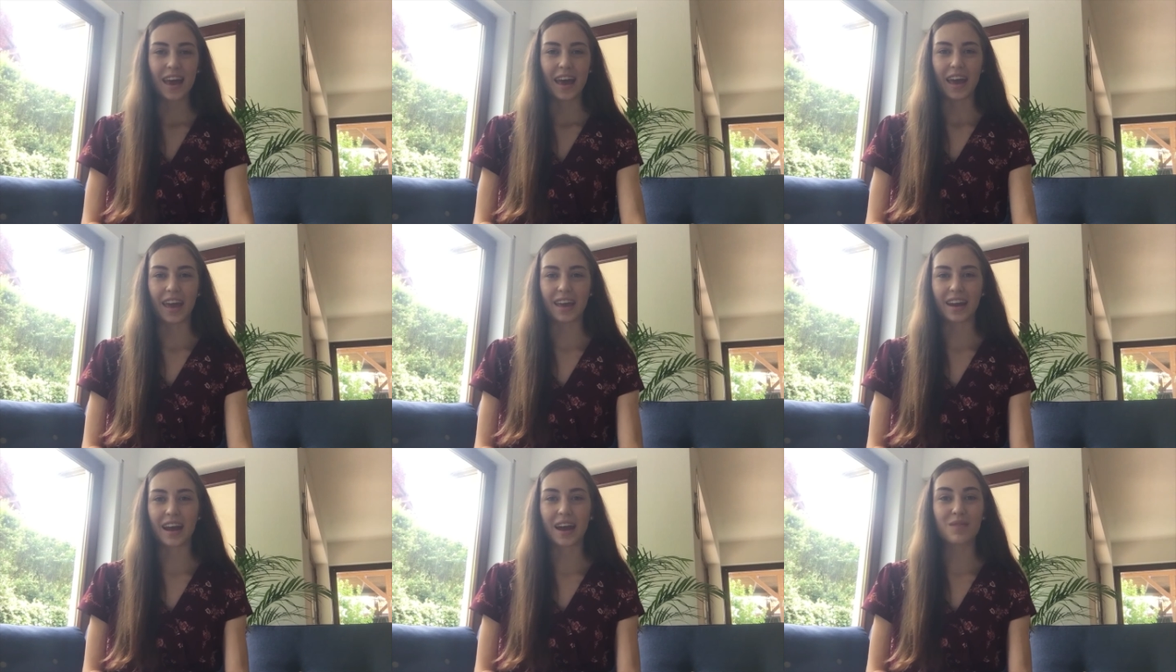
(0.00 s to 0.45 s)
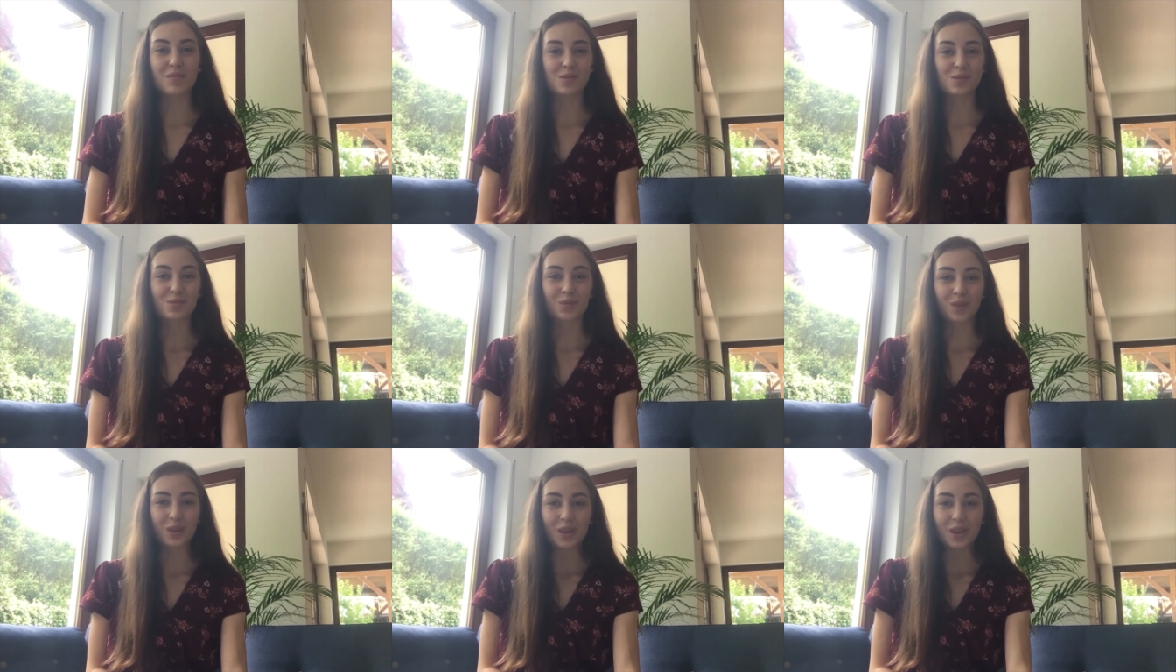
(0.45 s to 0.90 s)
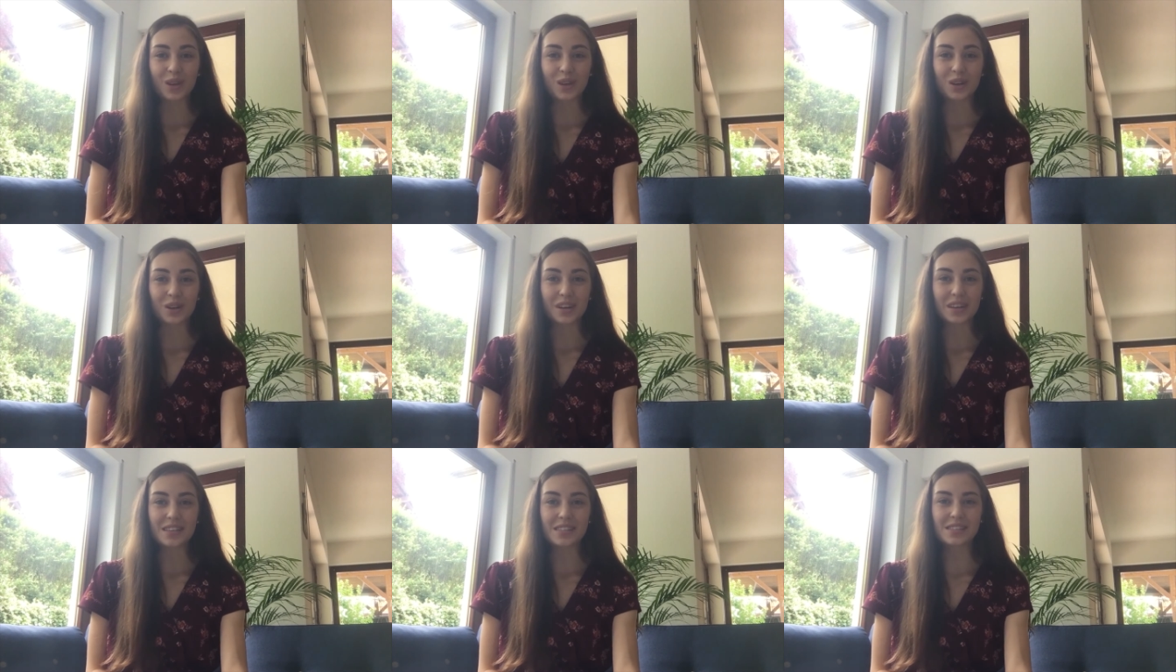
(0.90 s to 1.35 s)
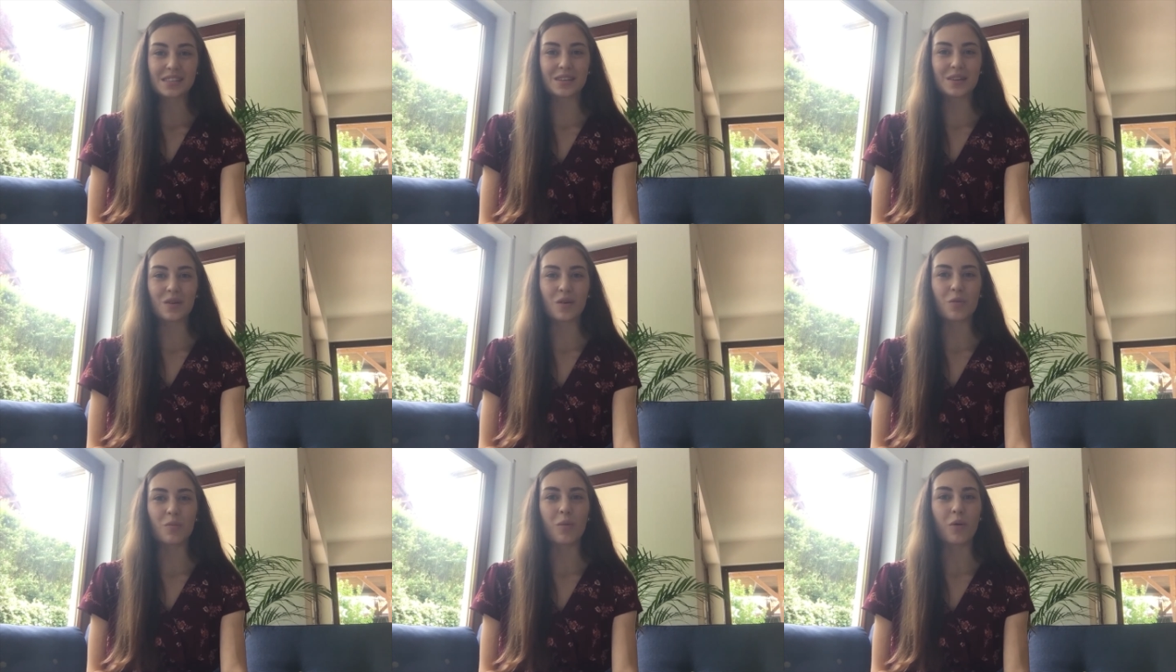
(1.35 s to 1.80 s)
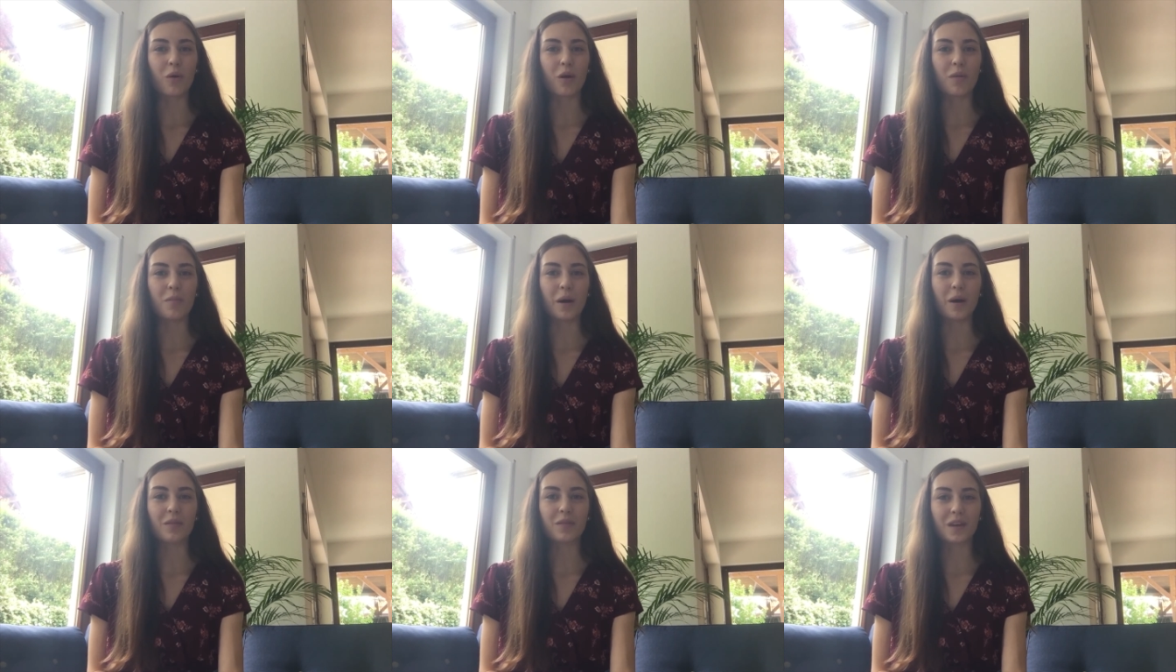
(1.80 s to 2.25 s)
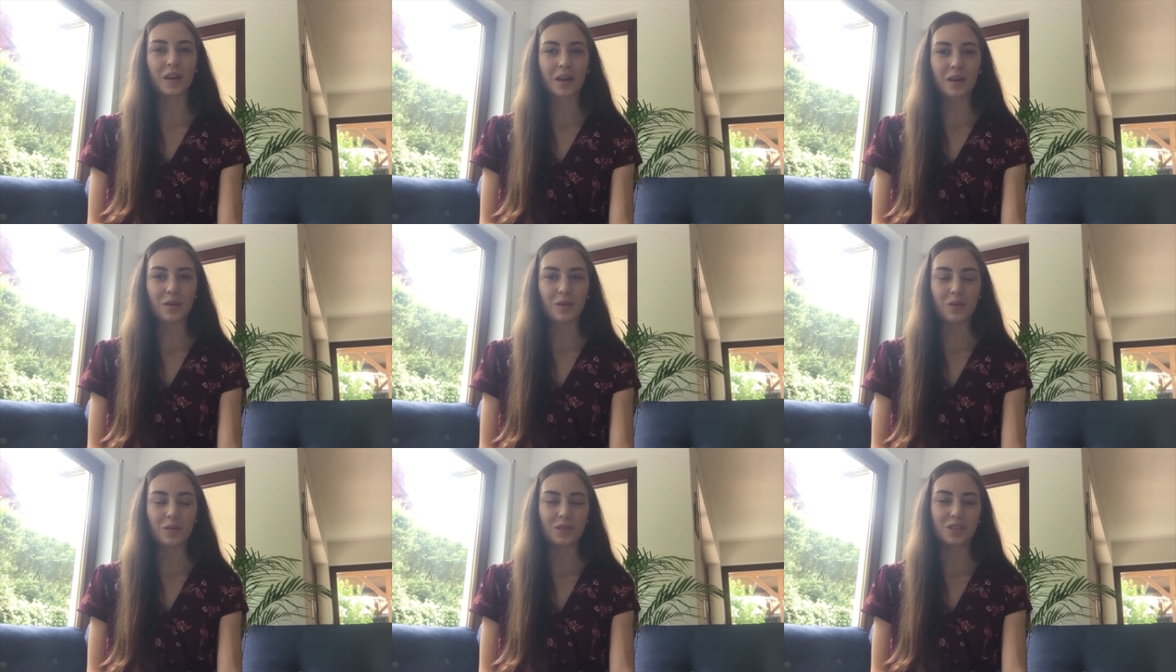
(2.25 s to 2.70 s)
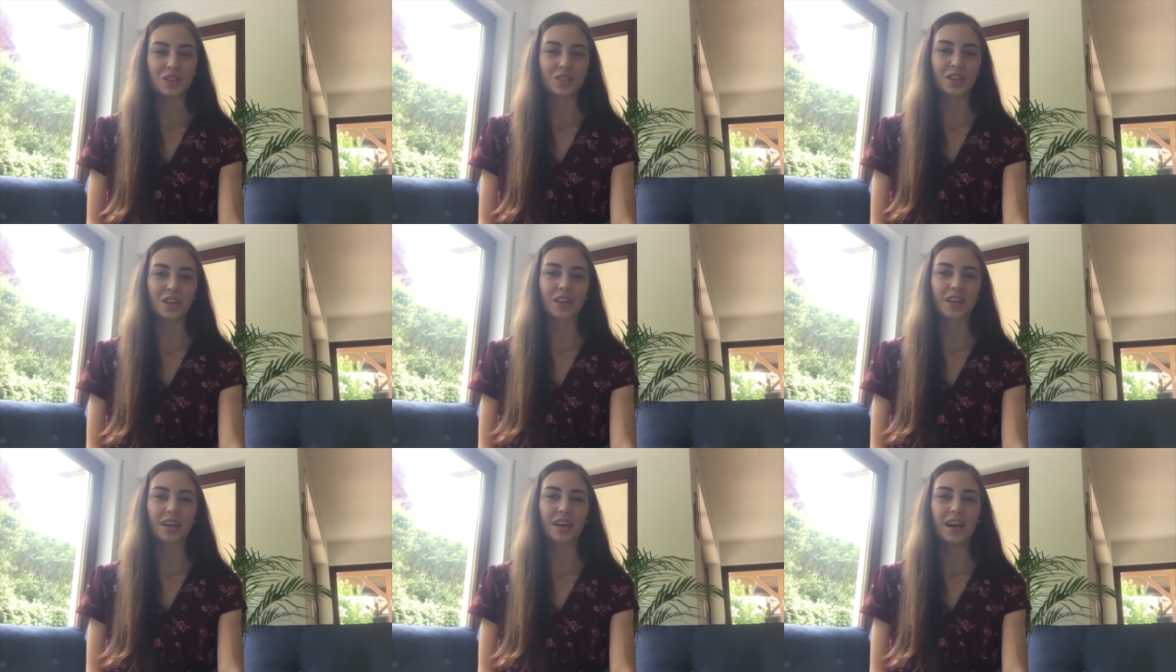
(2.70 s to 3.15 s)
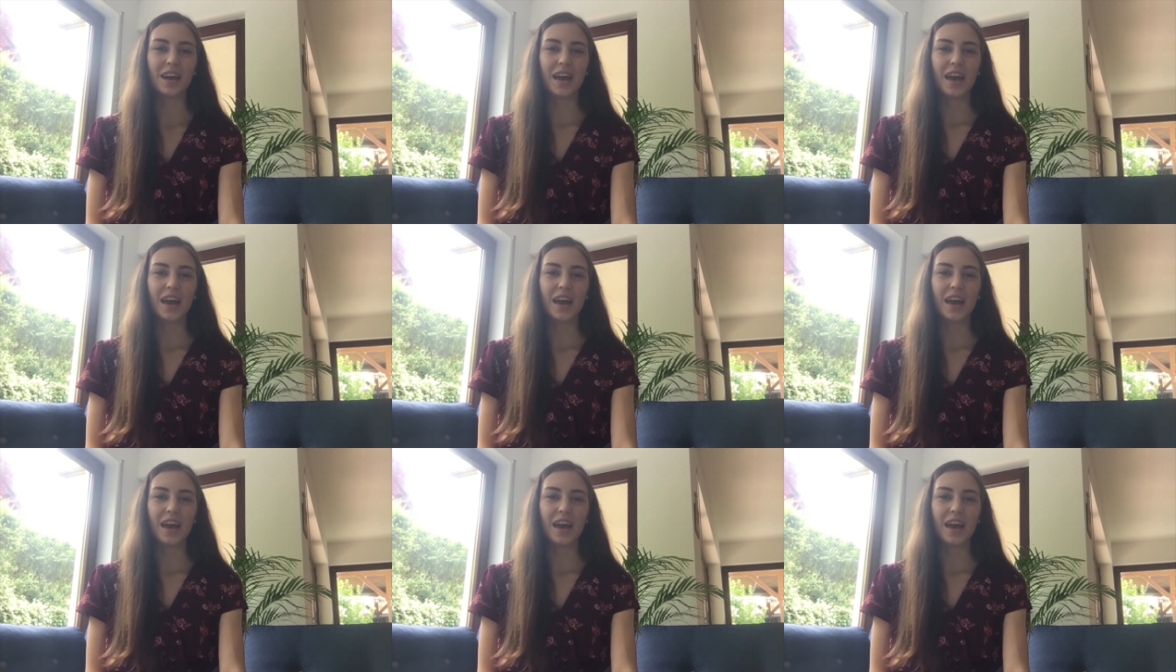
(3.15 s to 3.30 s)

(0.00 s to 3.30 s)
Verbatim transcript: and I was really curious to know more about their culture.